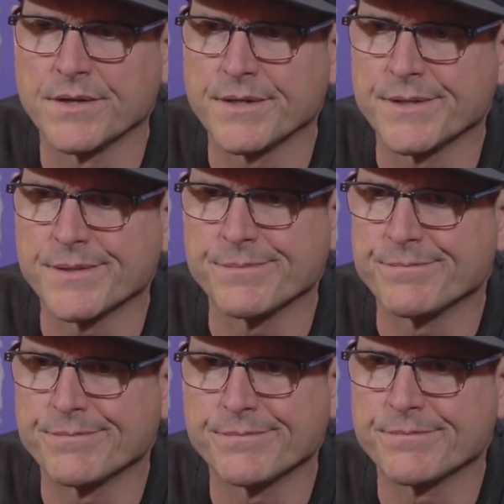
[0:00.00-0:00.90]

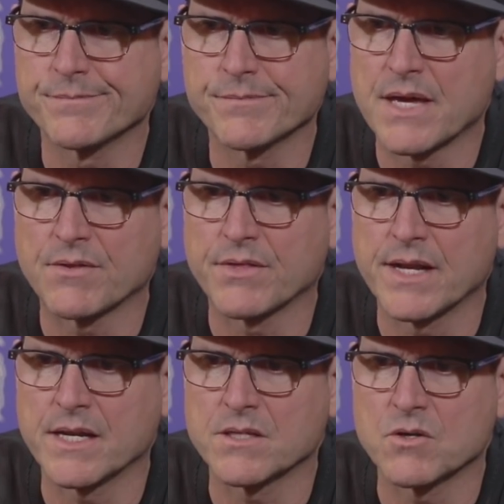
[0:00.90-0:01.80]
um,
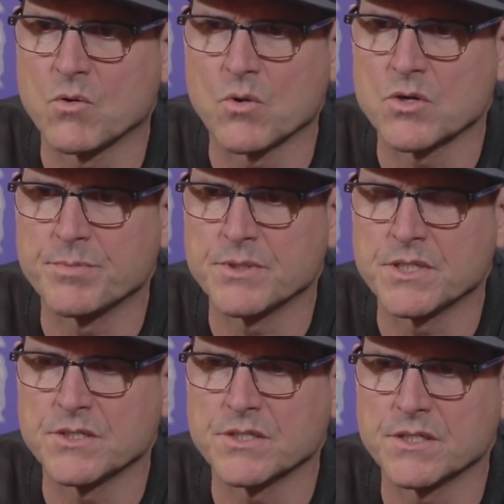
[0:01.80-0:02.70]
athletic at the corners
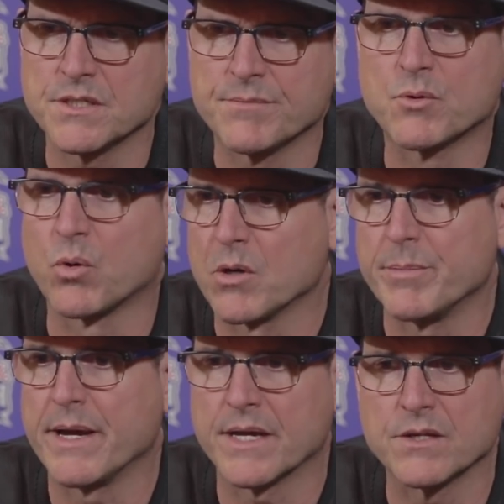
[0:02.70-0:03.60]
position. The
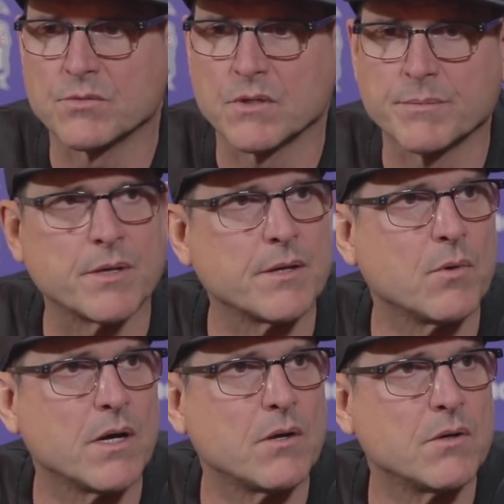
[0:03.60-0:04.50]
quarterback is really playing
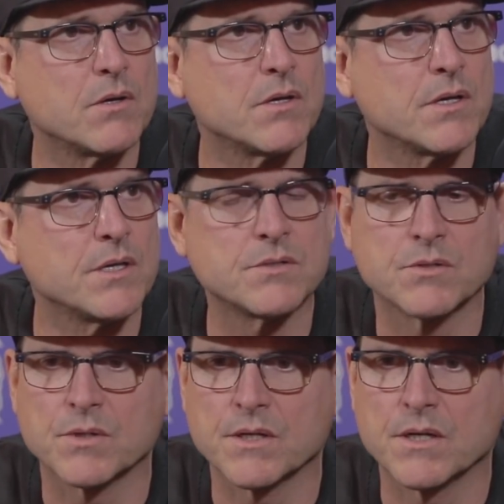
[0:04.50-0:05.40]
well. He's
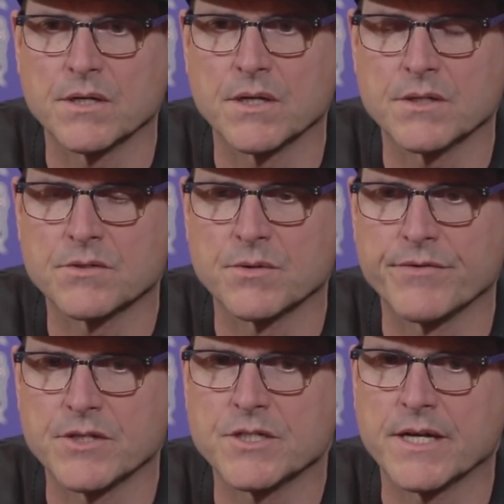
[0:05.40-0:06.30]
doing a,
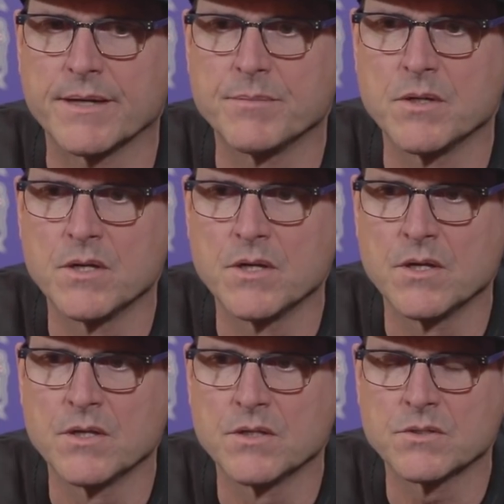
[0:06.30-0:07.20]
terrific job.
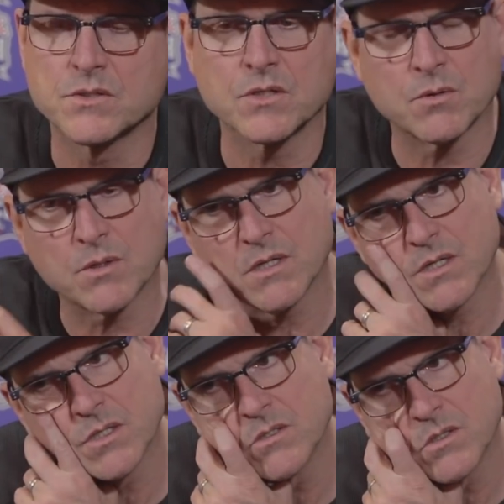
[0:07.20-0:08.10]
So,
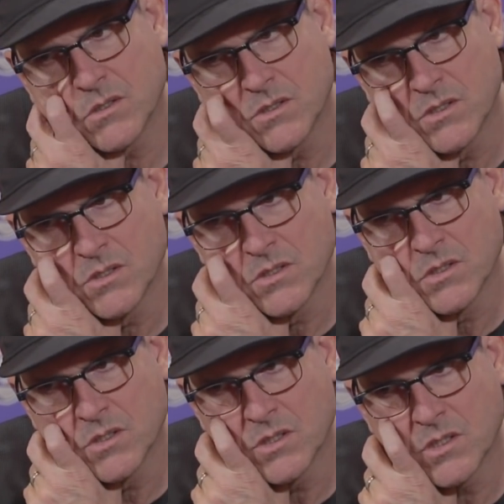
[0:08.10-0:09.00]

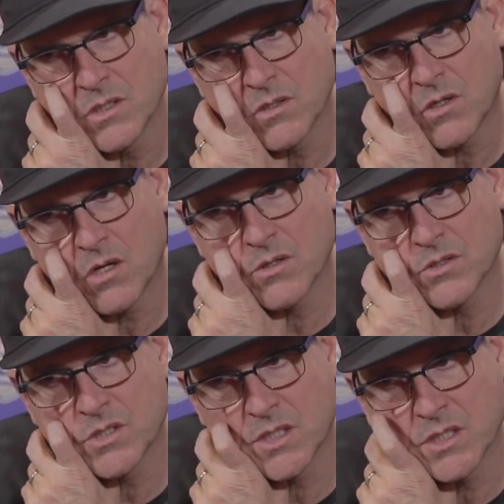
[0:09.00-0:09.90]
uh, you know, all
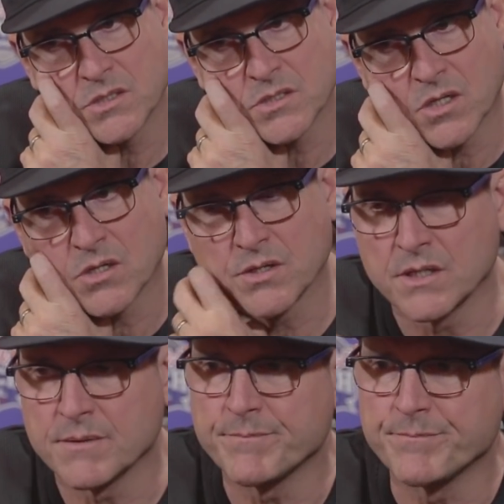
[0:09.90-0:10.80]
those things, all
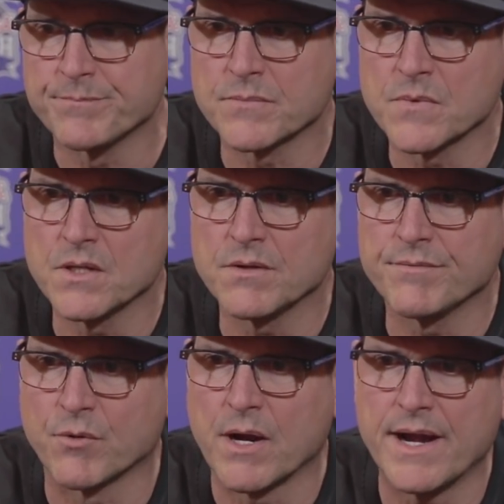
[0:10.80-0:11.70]
the you know,
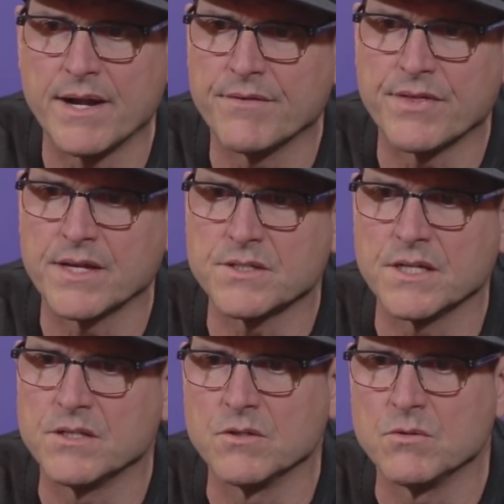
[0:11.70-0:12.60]
variety of things
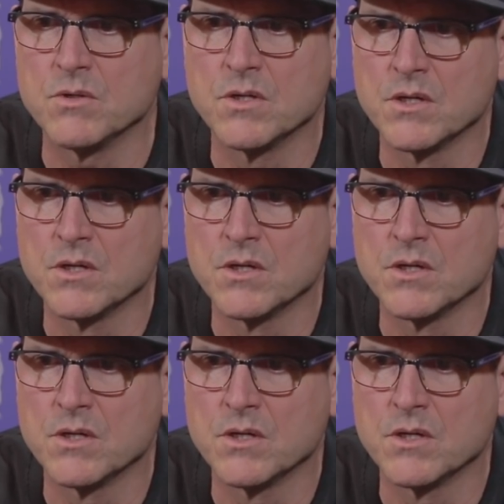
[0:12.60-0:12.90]
they do